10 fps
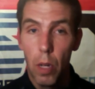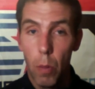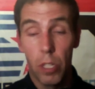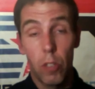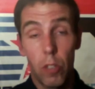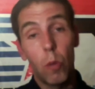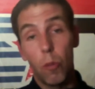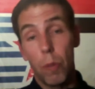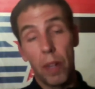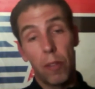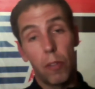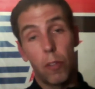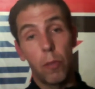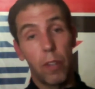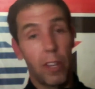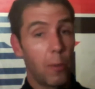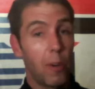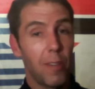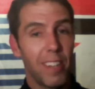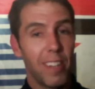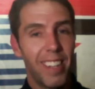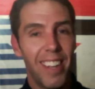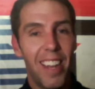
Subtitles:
which I just told you about, so now you're aware of it.